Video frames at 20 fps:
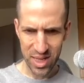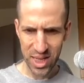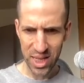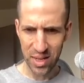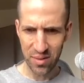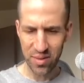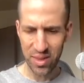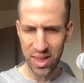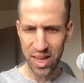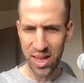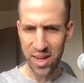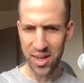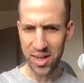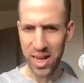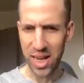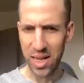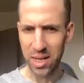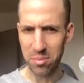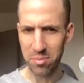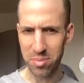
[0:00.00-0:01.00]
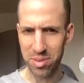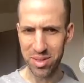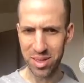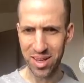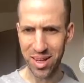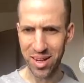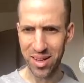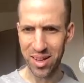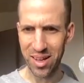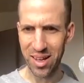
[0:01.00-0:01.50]
gave they had names
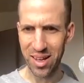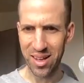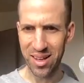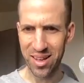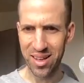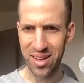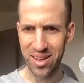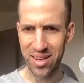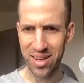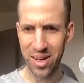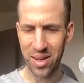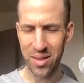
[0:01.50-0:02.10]
like uh, kind of